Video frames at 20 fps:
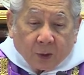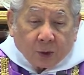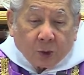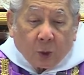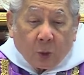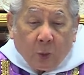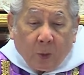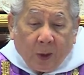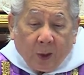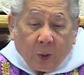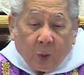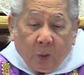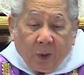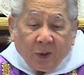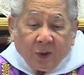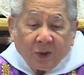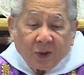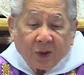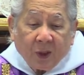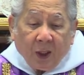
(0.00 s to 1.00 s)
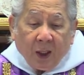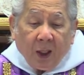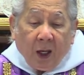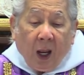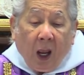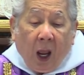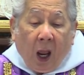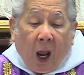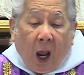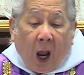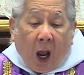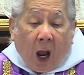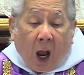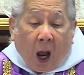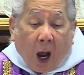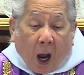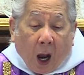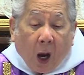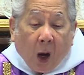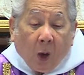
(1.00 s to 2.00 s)
So when we say,
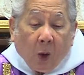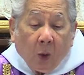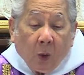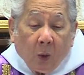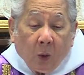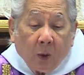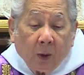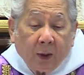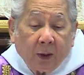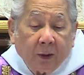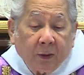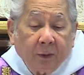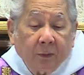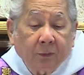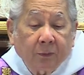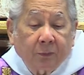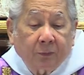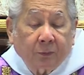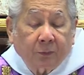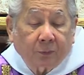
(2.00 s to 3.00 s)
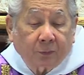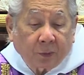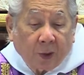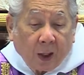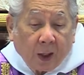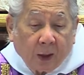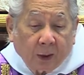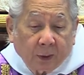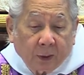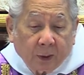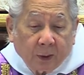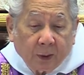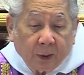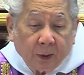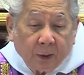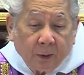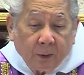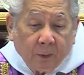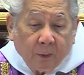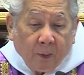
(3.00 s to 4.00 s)
Our
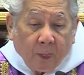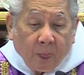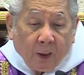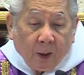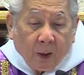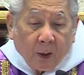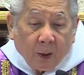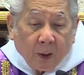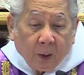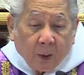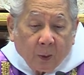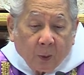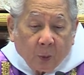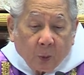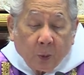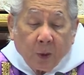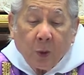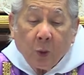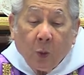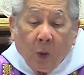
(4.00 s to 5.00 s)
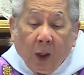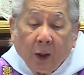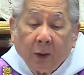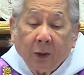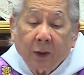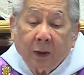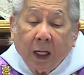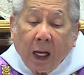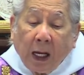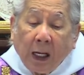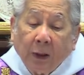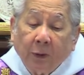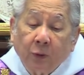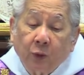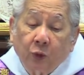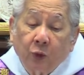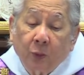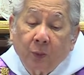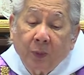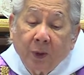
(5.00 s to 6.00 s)
Father, we want
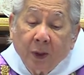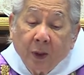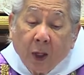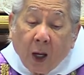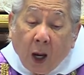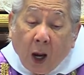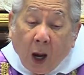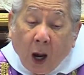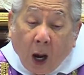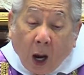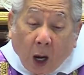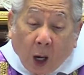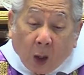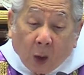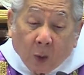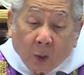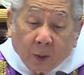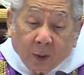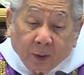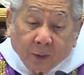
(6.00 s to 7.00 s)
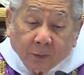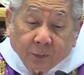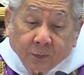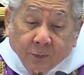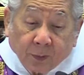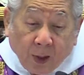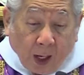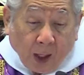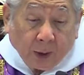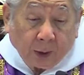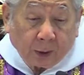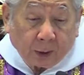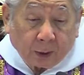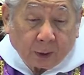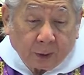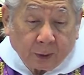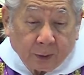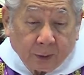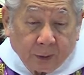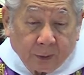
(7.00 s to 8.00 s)
God to be our
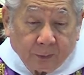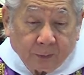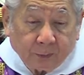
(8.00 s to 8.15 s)
Father.